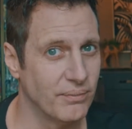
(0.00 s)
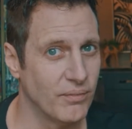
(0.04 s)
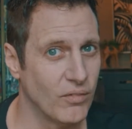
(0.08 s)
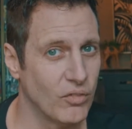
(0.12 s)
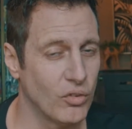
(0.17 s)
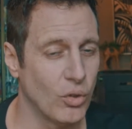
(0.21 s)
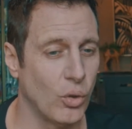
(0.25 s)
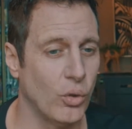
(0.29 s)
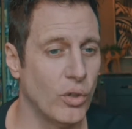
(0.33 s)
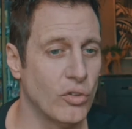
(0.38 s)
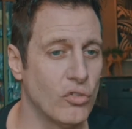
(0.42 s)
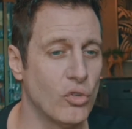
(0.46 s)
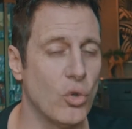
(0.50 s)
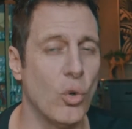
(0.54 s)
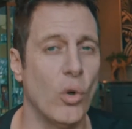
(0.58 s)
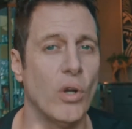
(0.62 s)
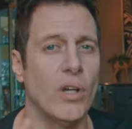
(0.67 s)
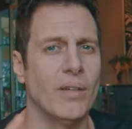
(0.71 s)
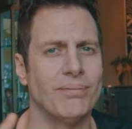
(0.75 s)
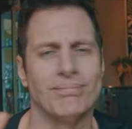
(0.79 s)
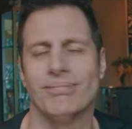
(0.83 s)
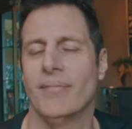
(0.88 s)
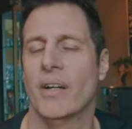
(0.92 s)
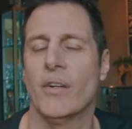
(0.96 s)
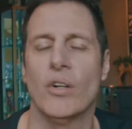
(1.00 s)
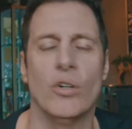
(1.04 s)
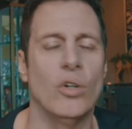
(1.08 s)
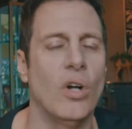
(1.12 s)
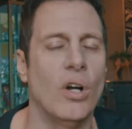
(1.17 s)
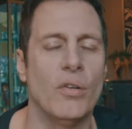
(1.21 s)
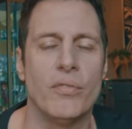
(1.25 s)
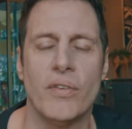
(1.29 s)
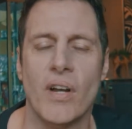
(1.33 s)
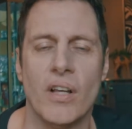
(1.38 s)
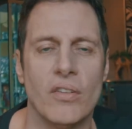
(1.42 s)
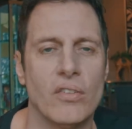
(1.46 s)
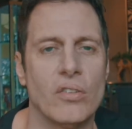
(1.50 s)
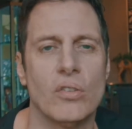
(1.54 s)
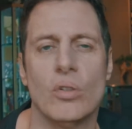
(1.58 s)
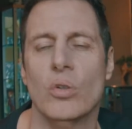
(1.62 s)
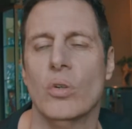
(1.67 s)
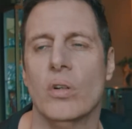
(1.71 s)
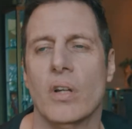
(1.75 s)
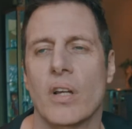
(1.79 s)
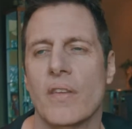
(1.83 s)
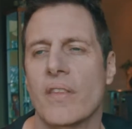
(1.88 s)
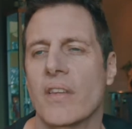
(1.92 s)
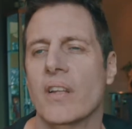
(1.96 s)
So it's going, I don't know how fast it's
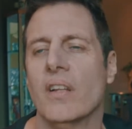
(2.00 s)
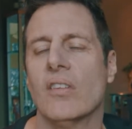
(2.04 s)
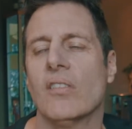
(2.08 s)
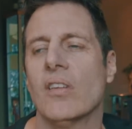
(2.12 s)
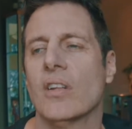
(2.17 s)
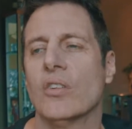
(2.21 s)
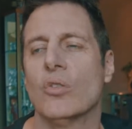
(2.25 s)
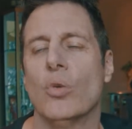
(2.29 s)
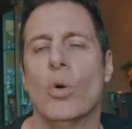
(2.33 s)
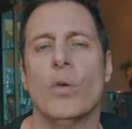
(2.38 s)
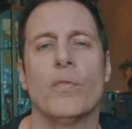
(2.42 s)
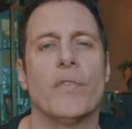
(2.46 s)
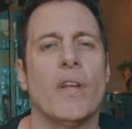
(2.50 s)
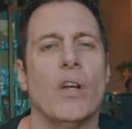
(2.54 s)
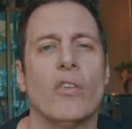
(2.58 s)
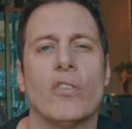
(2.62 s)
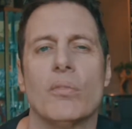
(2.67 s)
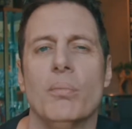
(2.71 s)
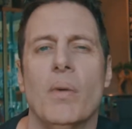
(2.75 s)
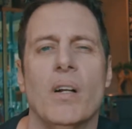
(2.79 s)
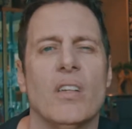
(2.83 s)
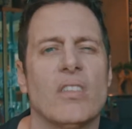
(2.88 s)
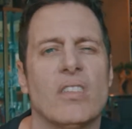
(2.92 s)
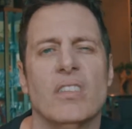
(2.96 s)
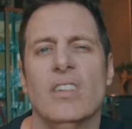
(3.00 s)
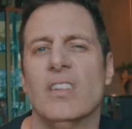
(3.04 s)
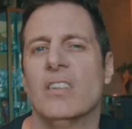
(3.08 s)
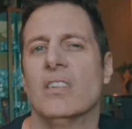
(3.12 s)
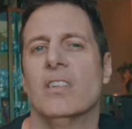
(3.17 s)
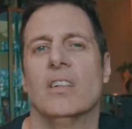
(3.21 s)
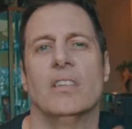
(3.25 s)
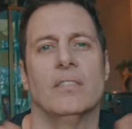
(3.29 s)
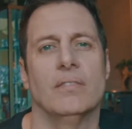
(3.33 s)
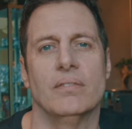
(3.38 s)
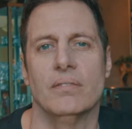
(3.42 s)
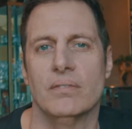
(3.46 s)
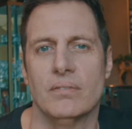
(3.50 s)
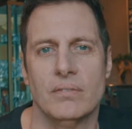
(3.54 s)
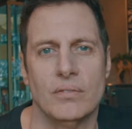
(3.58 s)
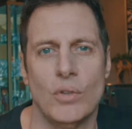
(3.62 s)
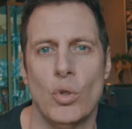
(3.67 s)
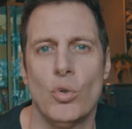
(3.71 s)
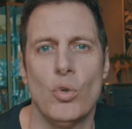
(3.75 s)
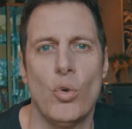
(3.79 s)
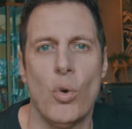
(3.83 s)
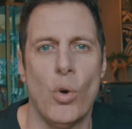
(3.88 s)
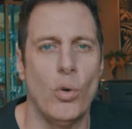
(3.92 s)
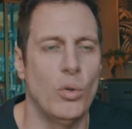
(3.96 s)
going. I think it's like 12,000 miles an hour.
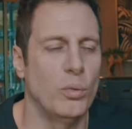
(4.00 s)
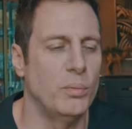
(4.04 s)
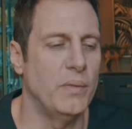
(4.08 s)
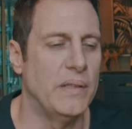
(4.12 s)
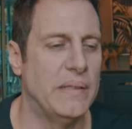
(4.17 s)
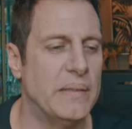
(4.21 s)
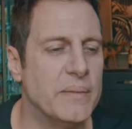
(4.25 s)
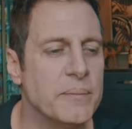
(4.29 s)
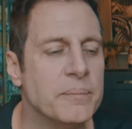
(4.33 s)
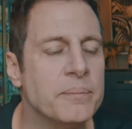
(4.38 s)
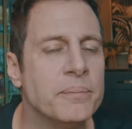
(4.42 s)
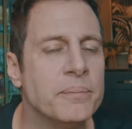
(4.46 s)
Don't quote me.